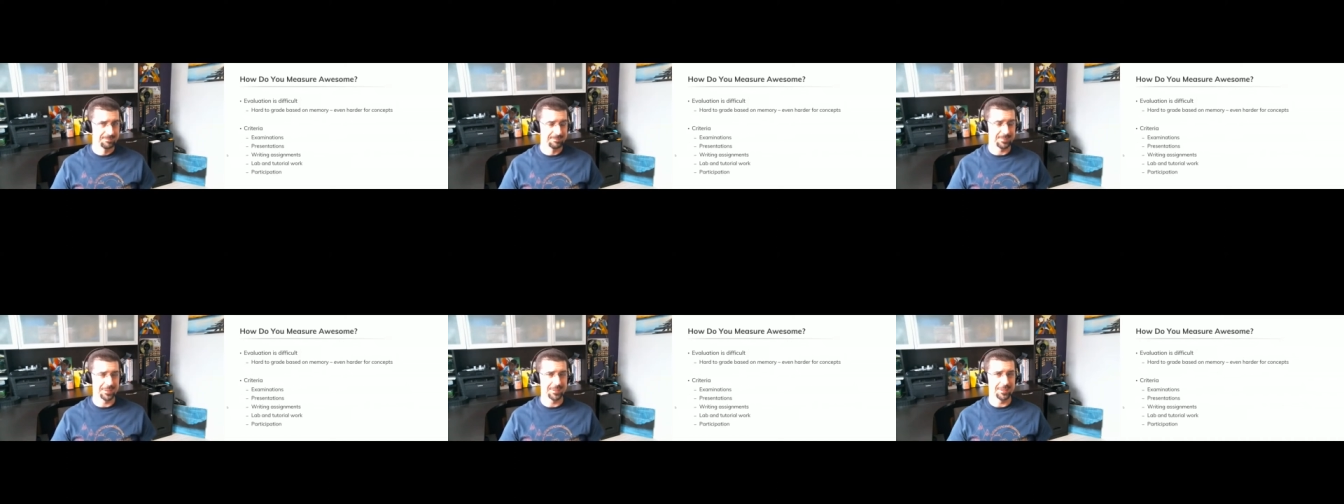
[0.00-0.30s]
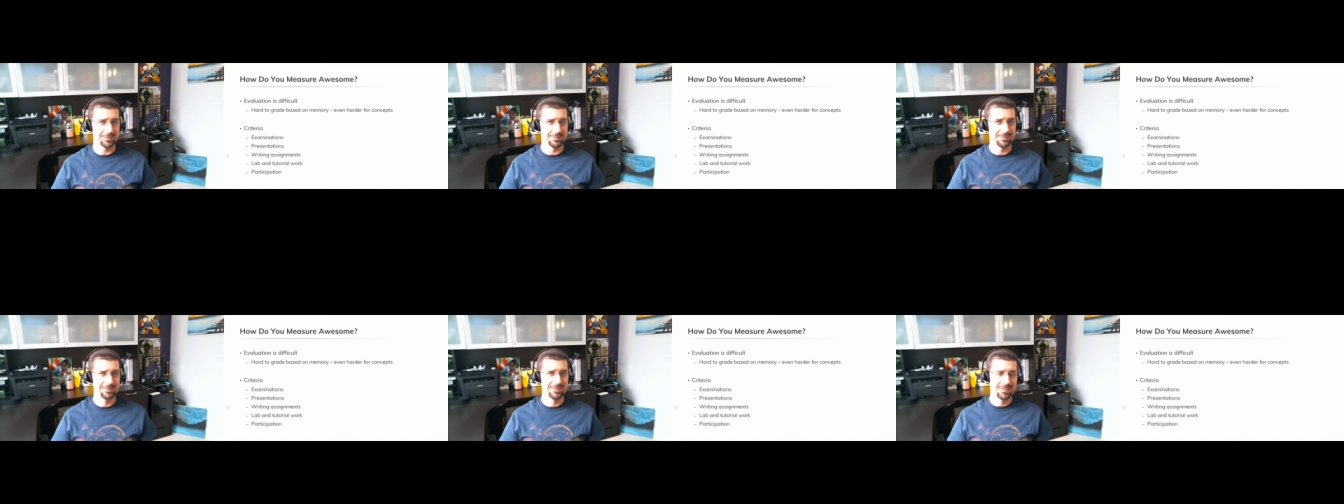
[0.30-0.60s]

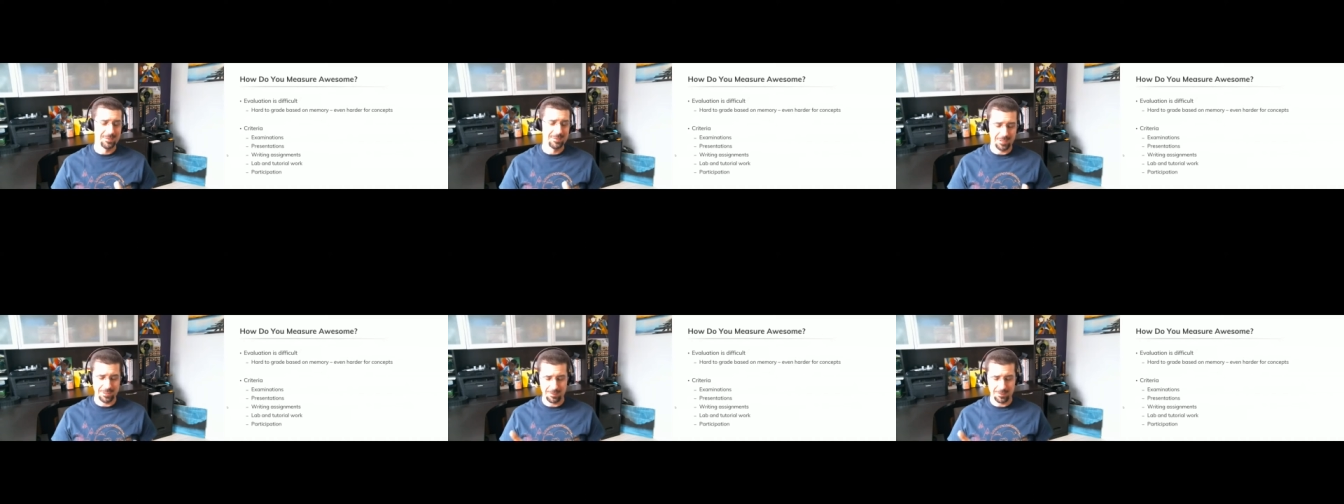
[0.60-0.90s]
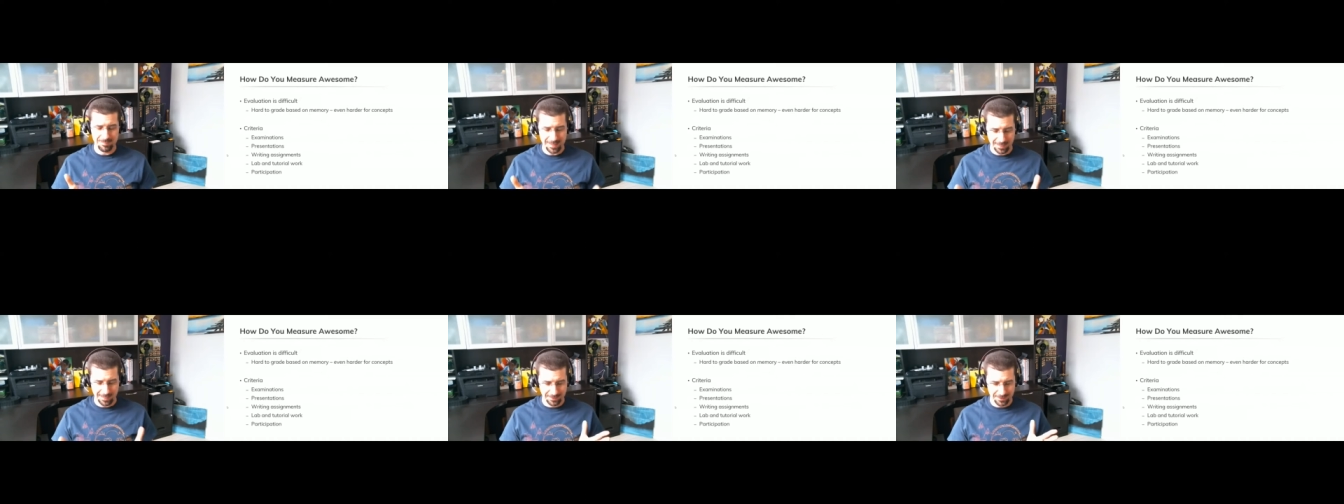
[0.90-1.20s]
but you know,
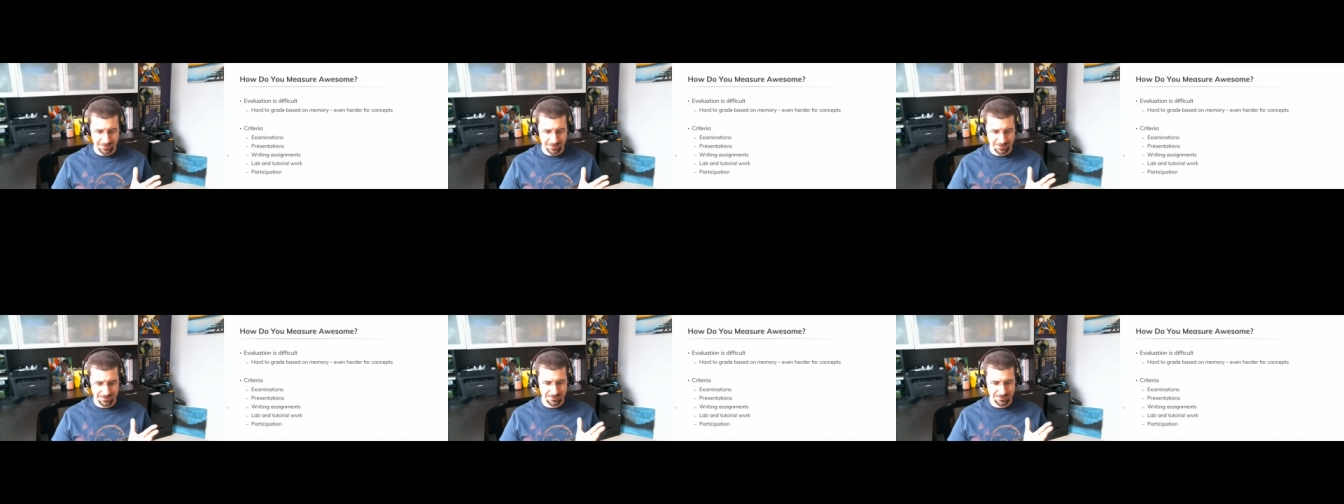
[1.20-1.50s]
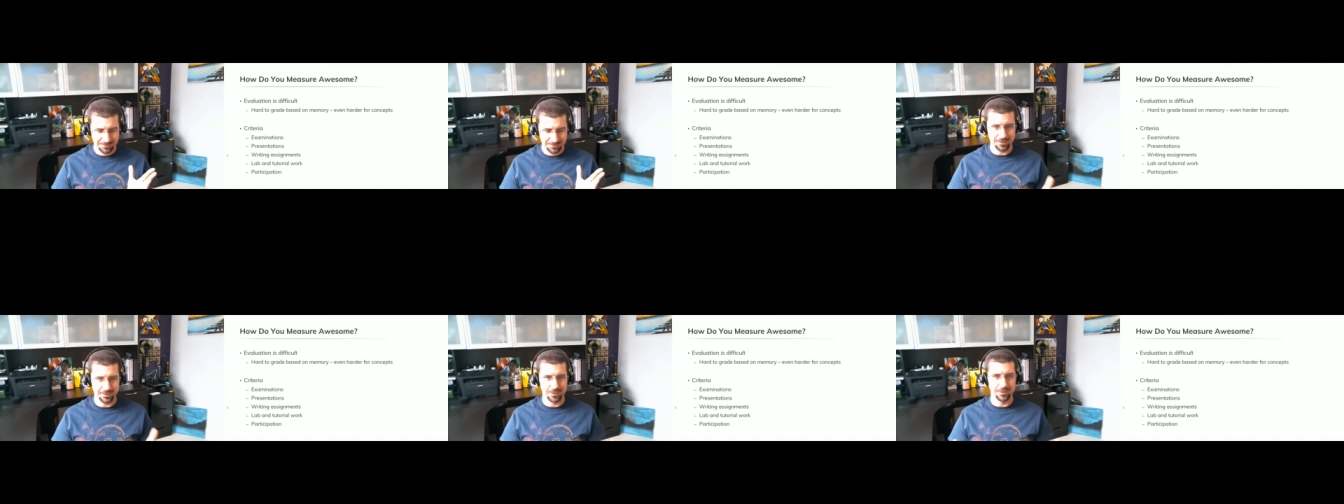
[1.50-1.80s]

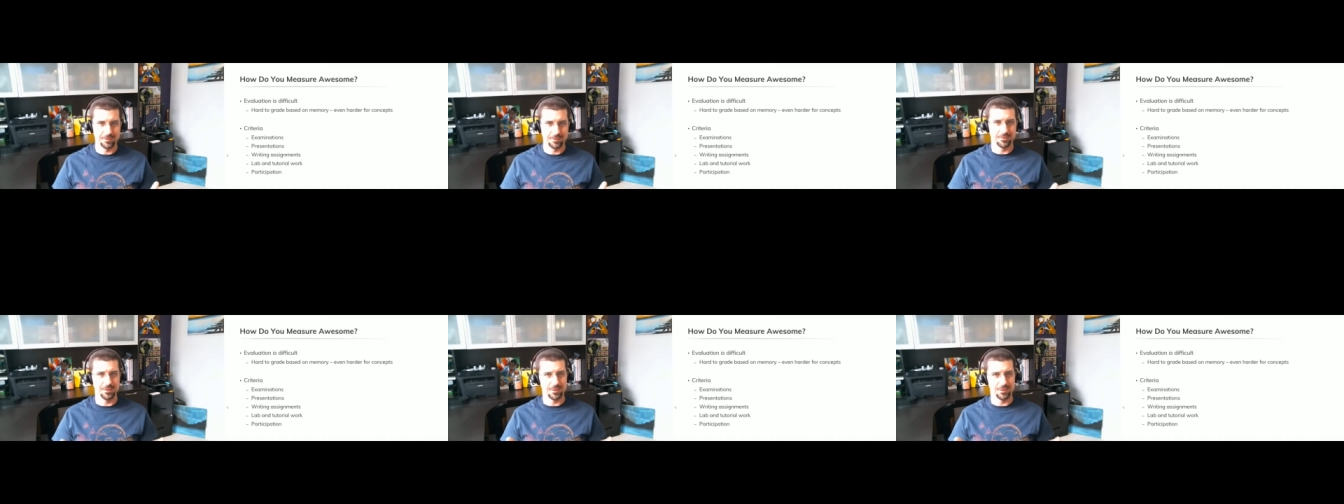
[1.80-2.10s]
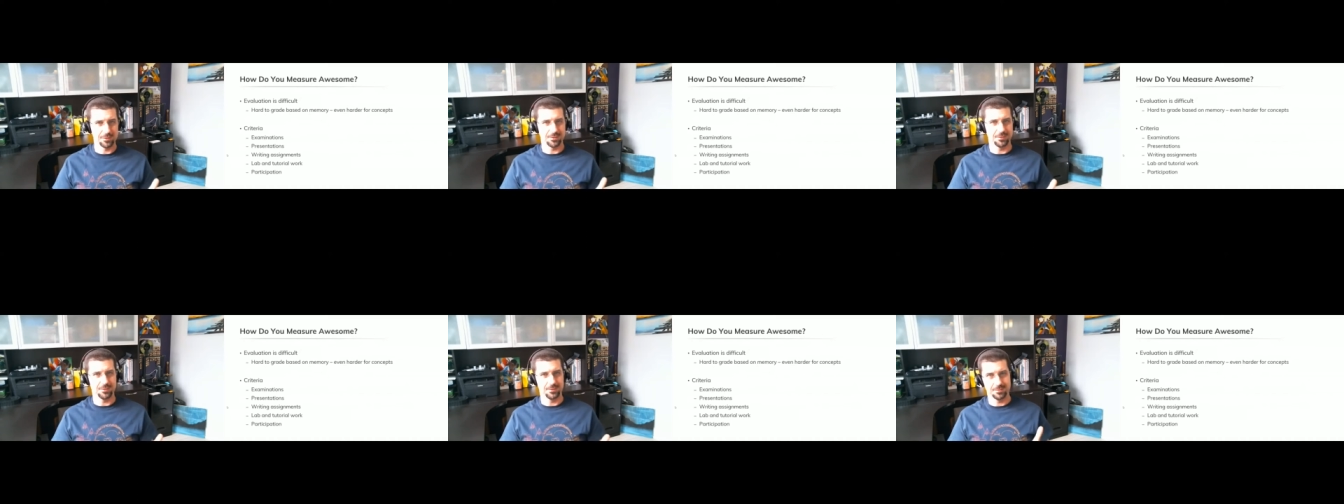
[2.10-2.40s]
balance fun
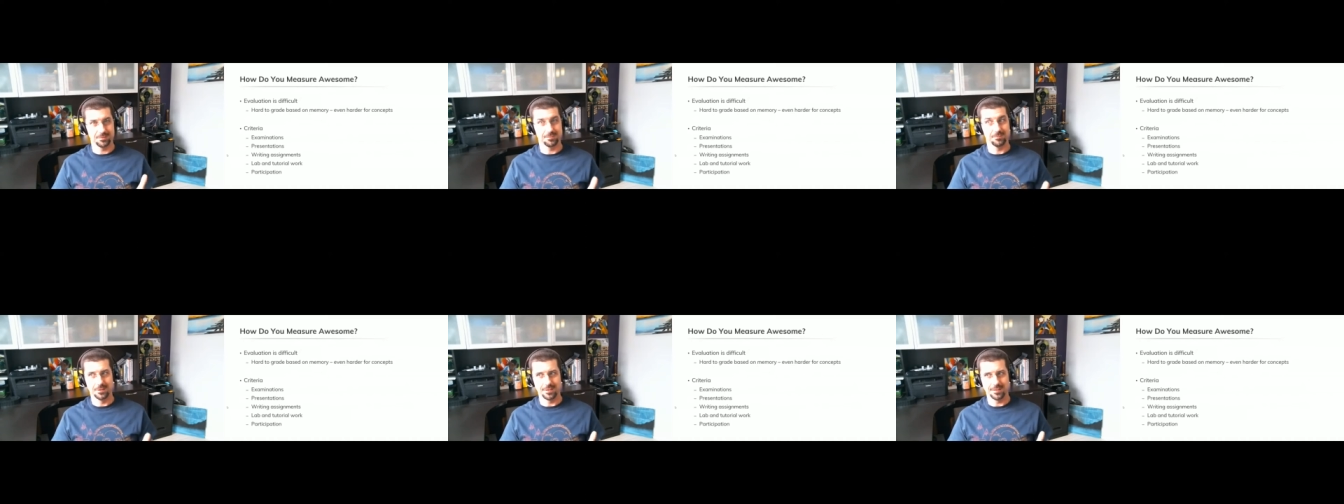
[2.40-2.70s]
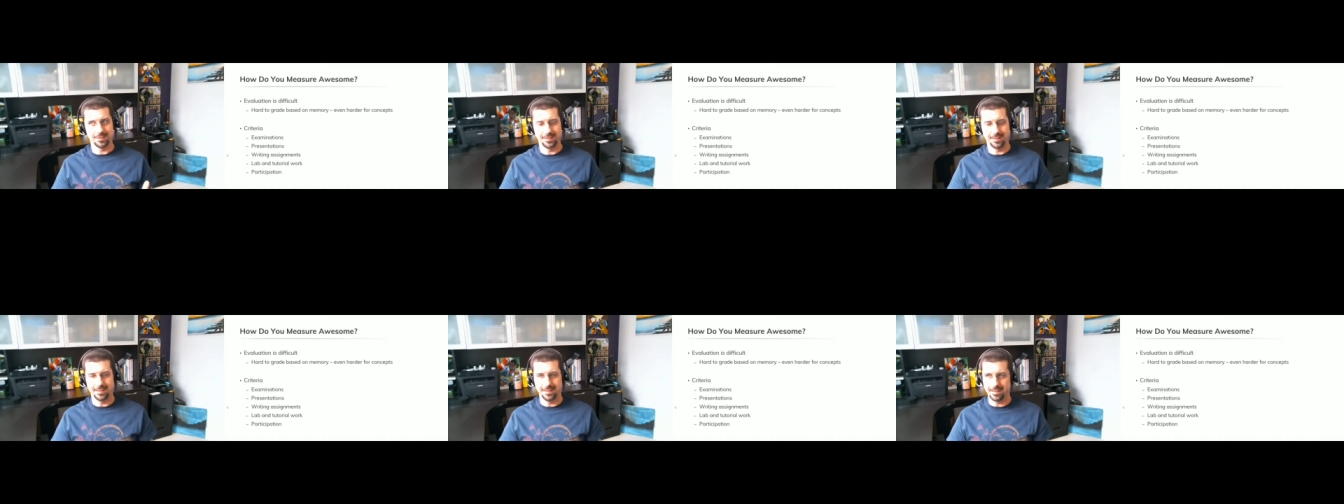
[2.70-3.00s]
versus what
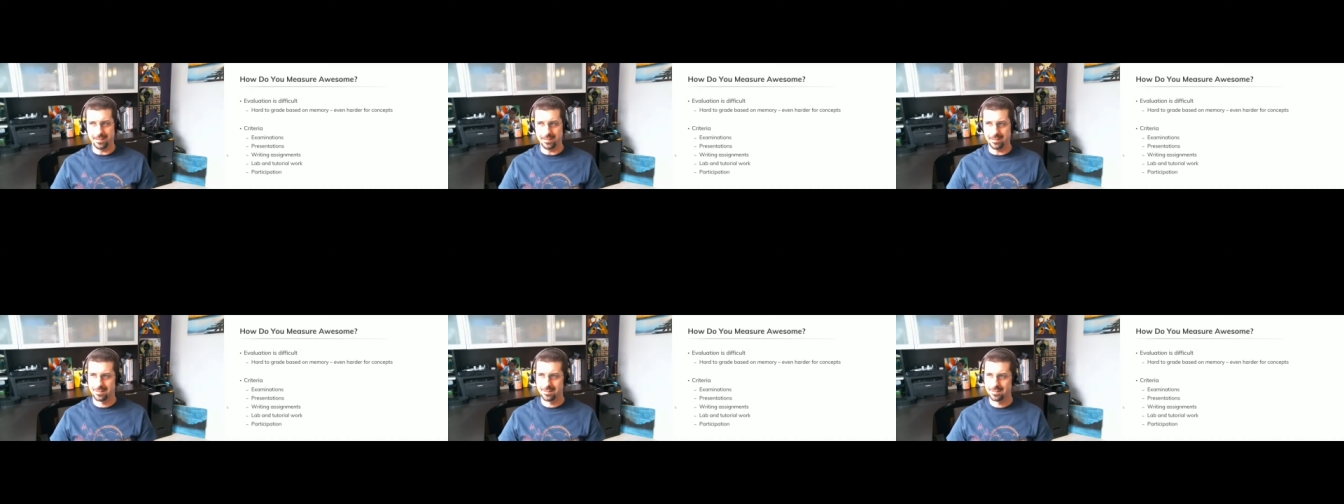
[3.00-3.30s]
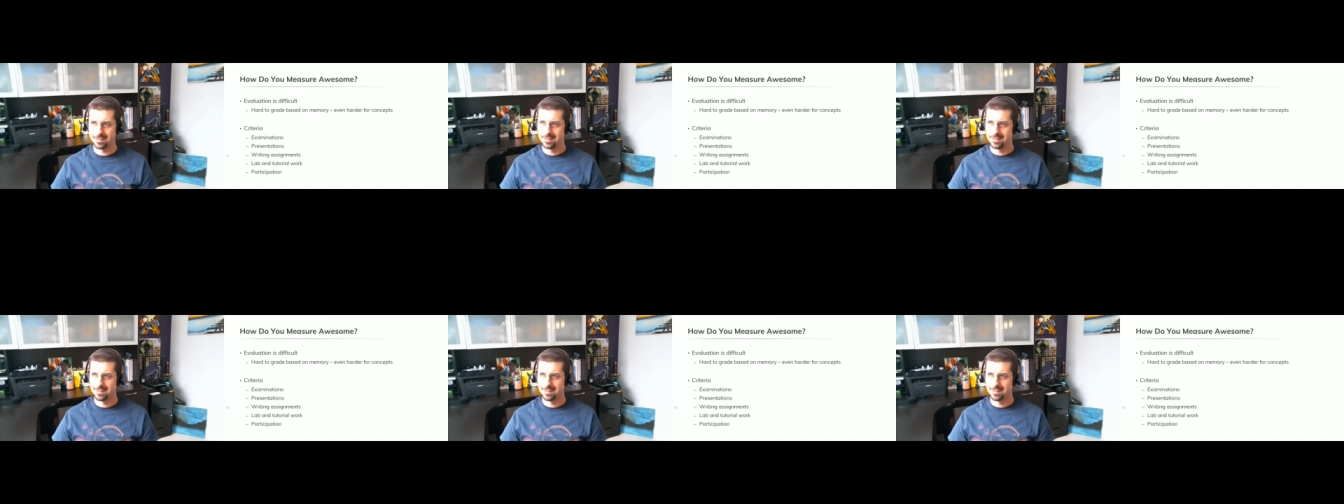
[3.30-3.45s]
they need.